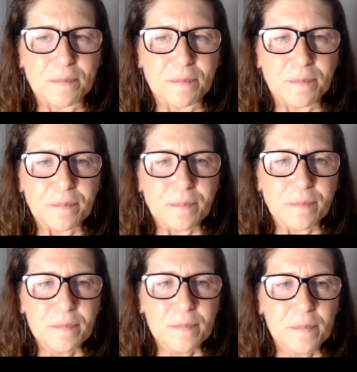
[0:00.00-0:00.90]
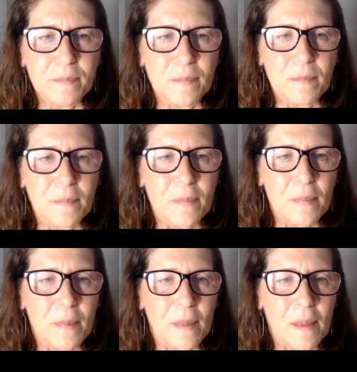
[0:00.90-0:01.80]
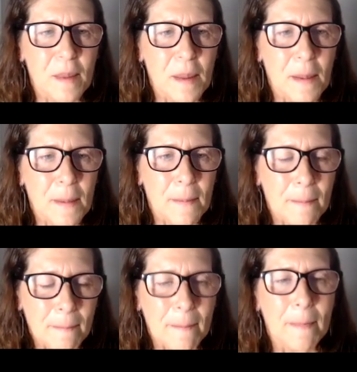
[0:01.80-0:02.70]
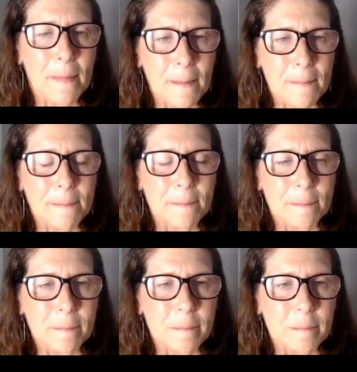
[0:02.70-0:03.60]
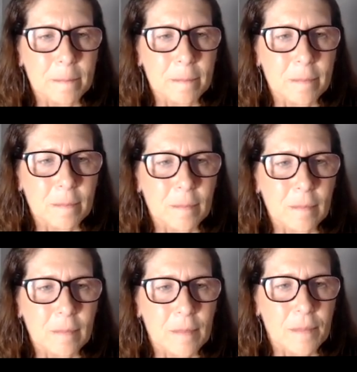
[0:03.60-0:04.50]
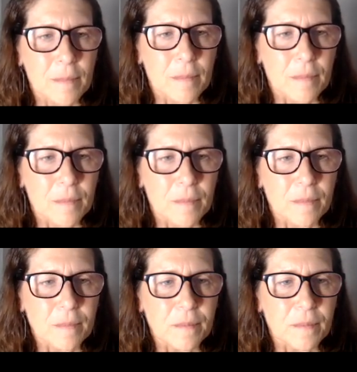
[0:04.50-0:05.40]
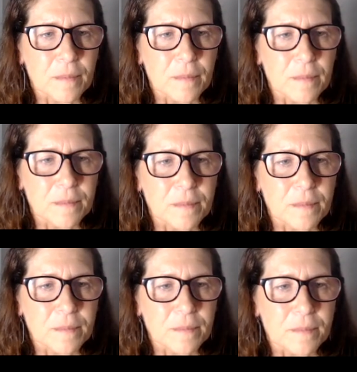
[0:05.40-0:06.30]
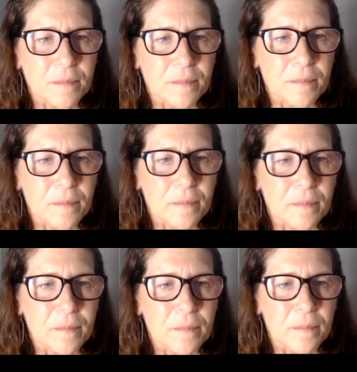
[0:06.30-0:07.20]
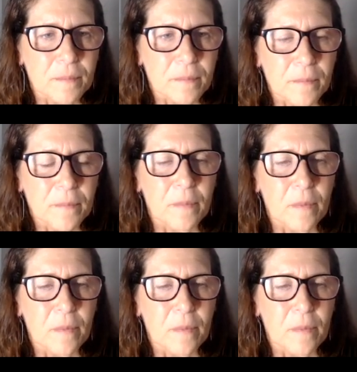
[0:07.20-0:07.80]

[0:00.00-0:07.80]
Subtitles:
This person isn't speaking.